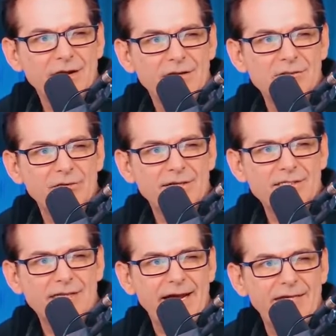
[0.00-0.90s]
So this
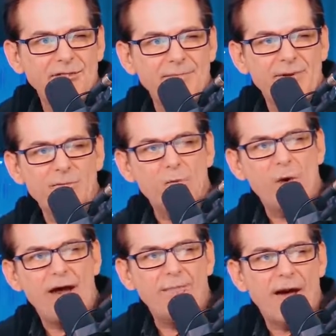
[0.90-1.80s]
stage should be
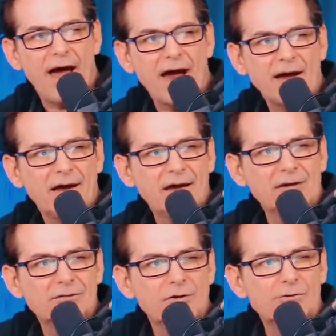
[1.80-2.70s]
way back
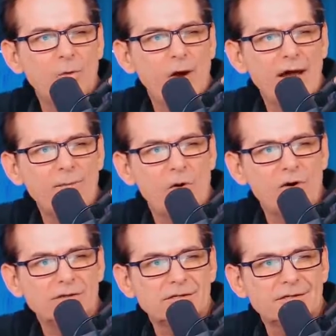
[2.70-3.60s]
because there's way
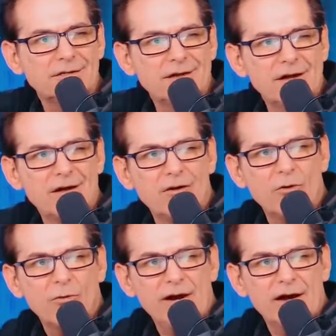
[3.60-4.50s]
more
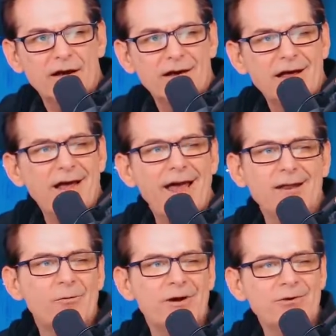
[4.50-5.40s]
arena.
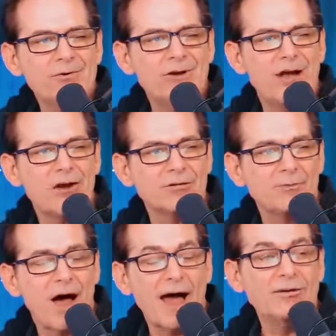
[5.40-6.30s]
Anyway, who cares?
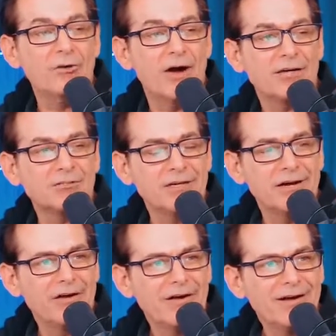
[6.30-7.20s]
I do actually.
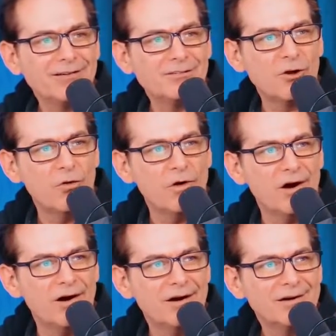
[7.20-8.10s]

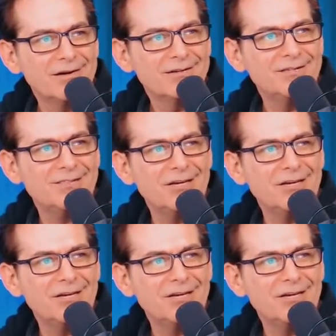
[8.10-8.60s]
So you